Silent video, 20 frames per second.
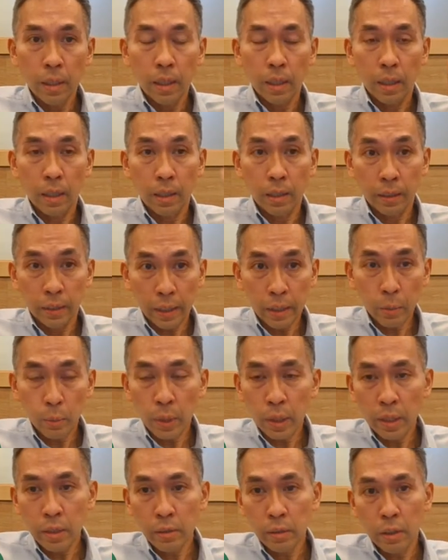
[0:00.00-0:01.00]
Uh,
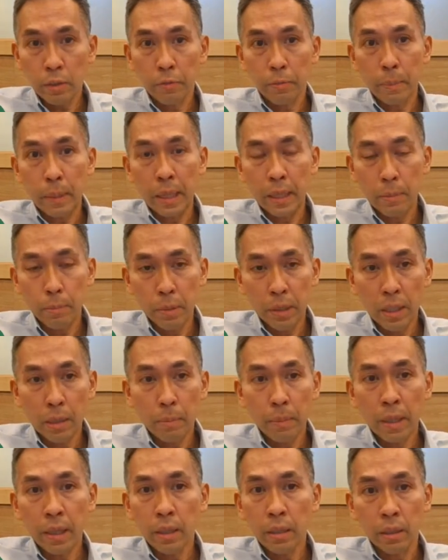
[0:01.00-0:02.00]
likewise, if my
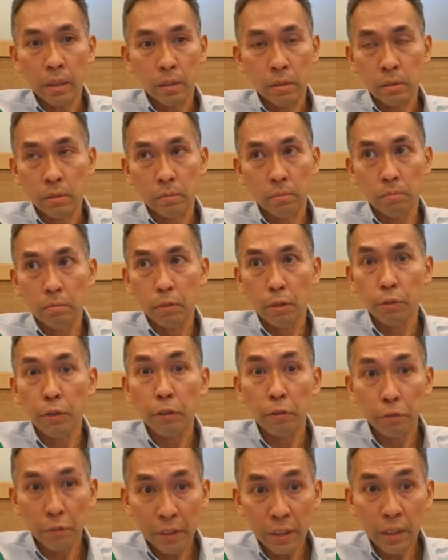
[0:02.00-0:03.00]
BMI is
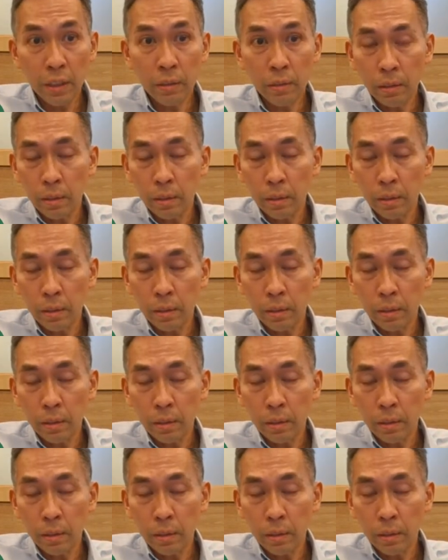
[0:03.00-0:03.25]
15,